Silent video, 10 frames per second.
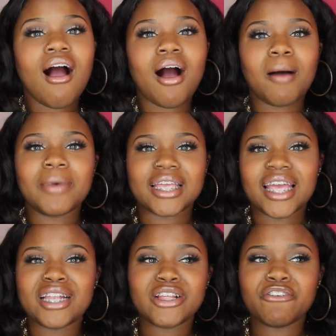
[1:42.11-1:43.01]

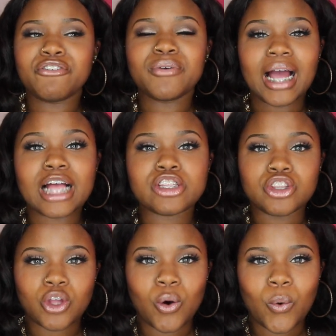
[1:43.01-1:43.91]
Again, if you guys
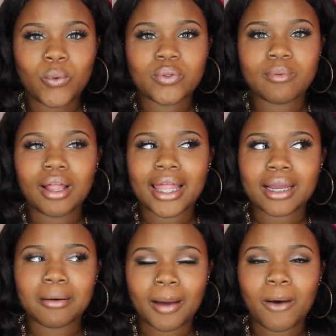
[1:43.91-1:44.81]
know
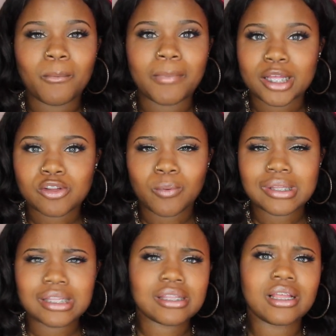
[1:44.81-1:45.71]
like about my
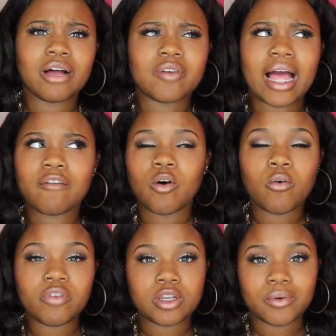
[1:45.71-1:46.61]
sew-ins and stuff, I have a whole
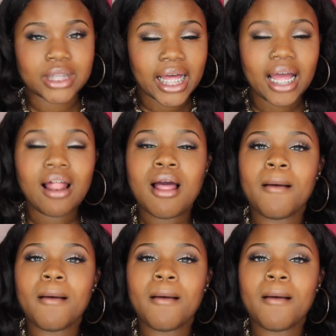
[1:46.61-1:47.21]
video on that.